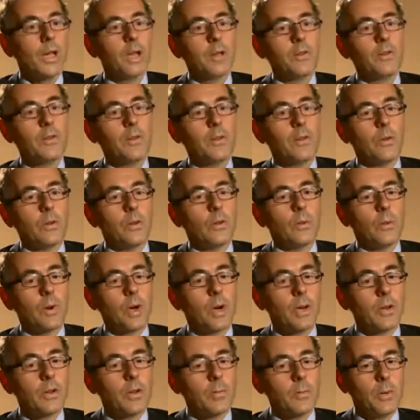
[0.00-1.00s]

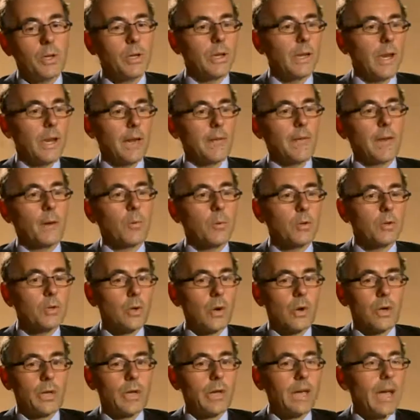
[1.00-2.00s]
to communicate that we're
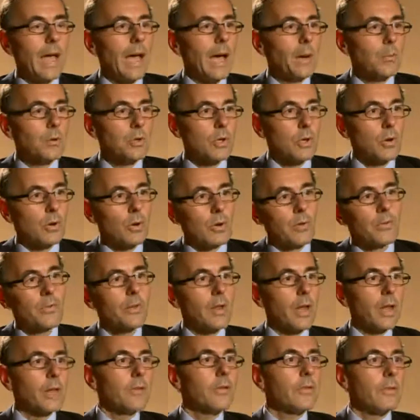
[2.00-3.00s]
trying to capture a
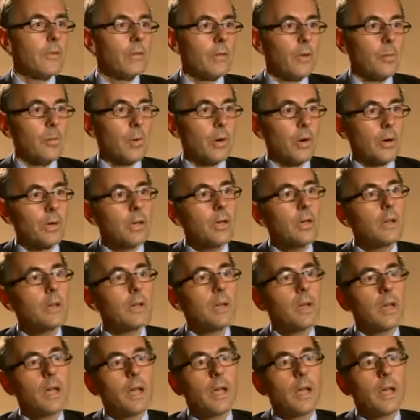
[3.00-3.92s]
slice of the market.